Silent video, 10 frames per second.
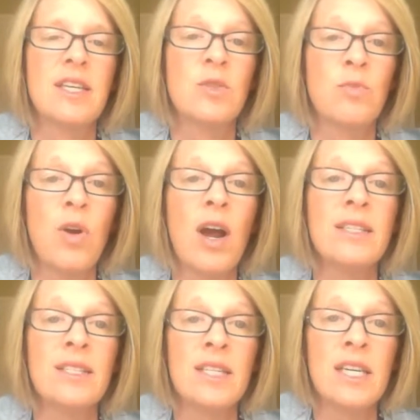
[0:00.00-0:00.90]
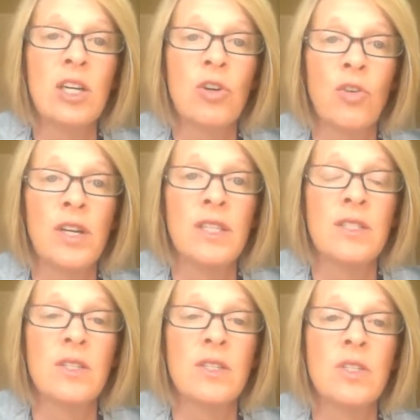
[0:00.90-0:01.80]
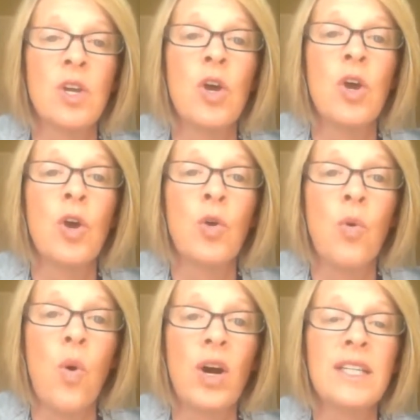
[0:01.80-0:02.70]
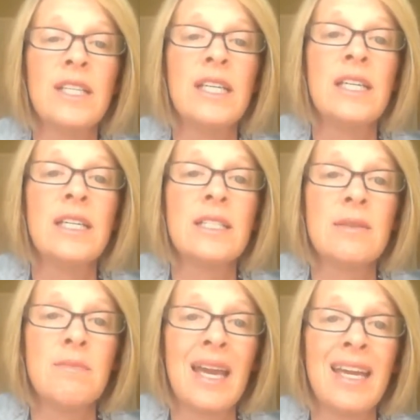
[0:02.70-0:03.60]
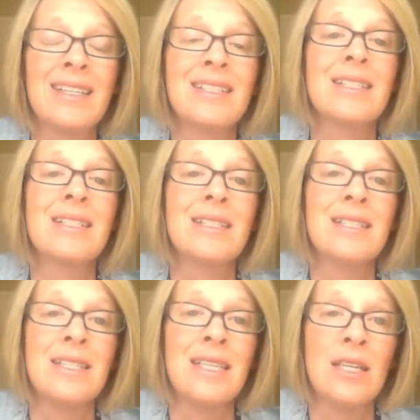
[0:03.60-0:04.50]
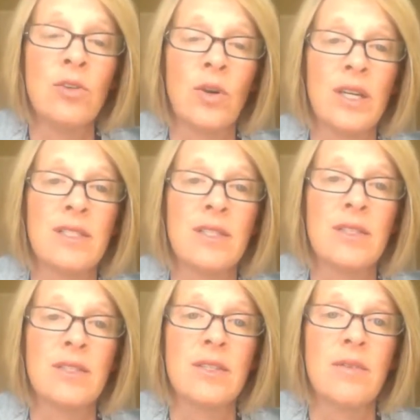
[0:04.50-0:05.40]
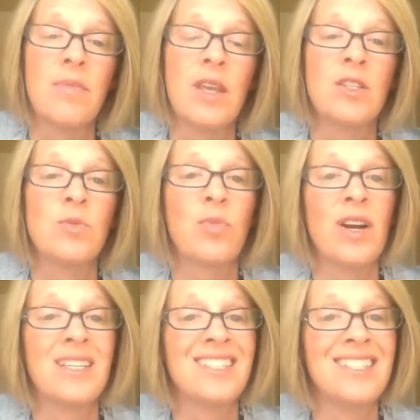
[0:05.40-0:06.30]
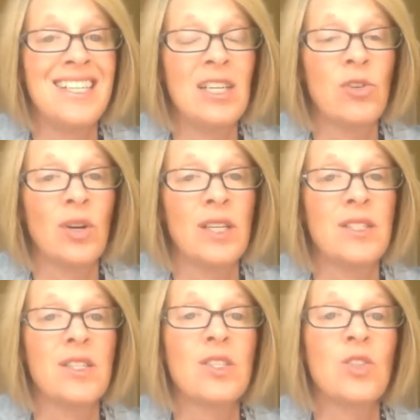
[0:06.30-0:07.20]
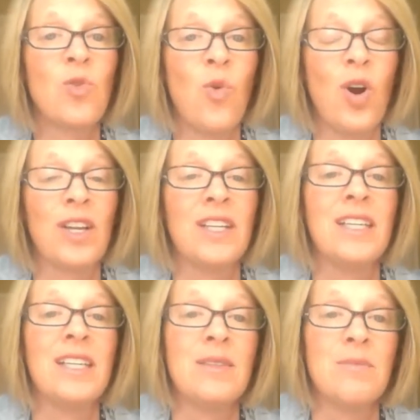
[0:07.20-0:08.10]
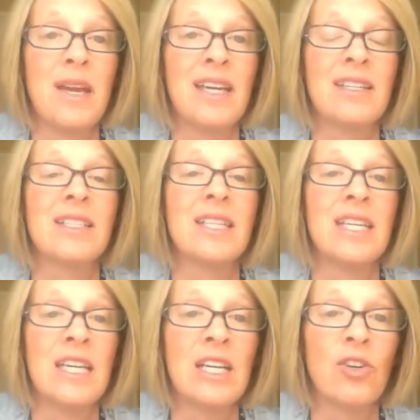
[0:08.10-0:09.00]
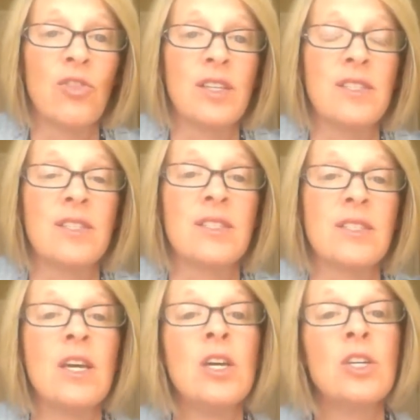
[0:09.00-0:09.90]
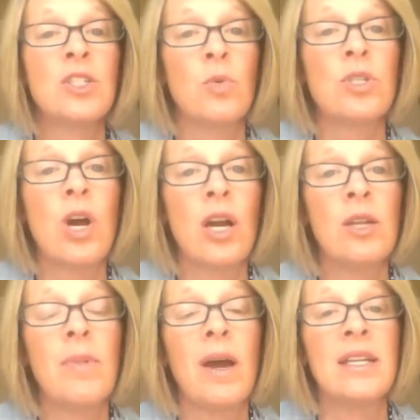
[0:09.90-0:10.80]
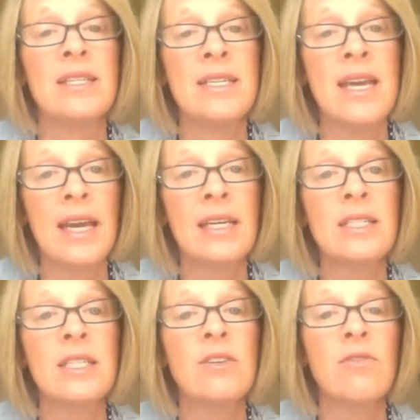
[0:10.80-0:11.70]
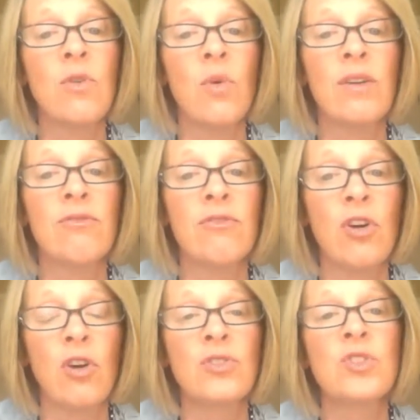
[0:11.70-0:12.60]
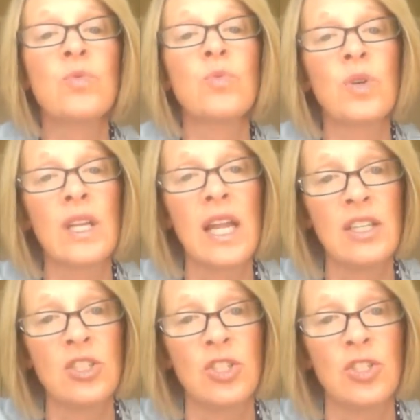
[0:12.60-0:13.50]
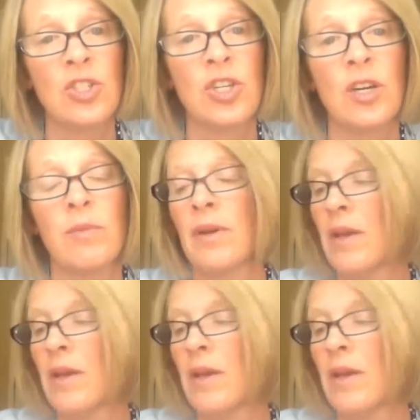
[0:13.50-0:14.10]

as price increases, quantity demanded decreases. As price decreases, quantity demanded increases. So we're talking about a negative or inverse relationship.